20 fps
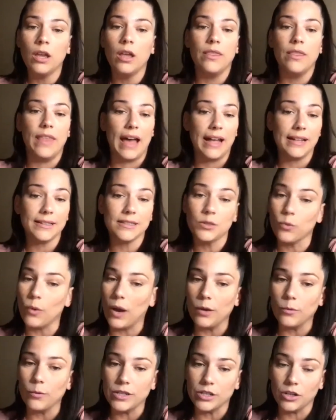That's
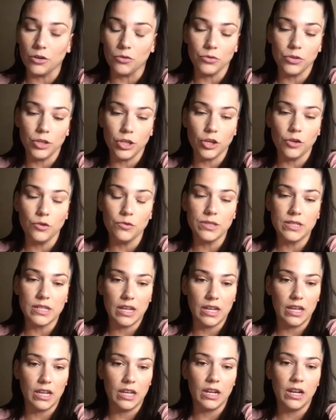why we don't use
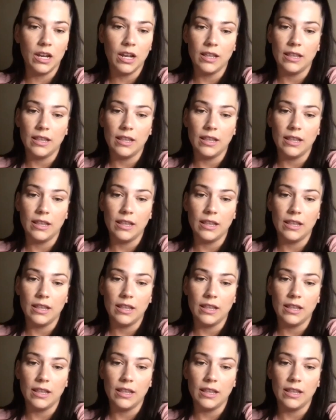it.